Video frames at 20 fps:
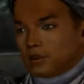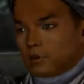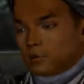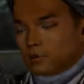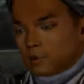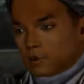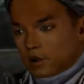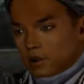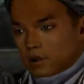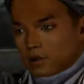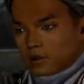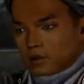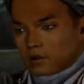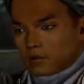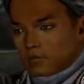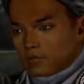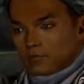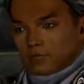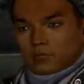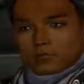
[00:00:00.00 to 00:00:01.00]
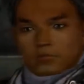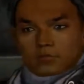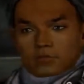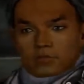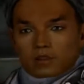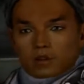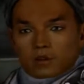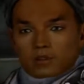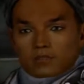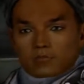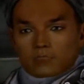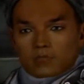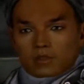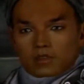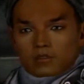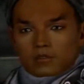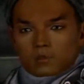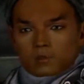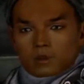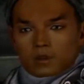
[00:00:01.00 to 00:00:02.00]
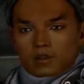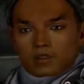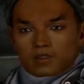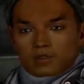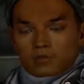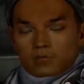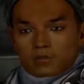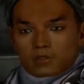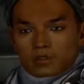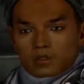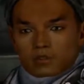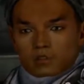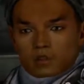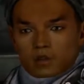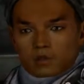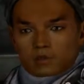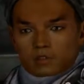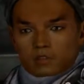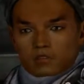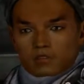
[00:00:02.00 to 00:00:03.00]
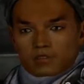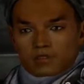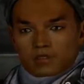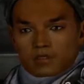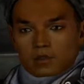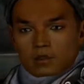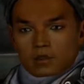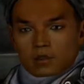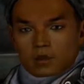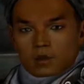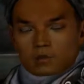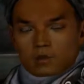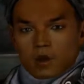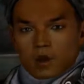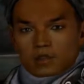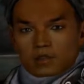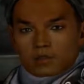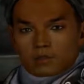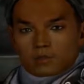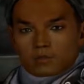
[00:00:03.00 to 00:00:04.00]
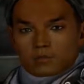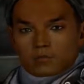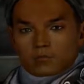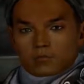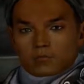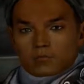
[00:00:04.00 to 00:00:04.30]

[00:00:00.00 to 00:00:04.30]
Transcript: Don't we all? Let's go see Mr. Walker. He's in charge of the killing around here.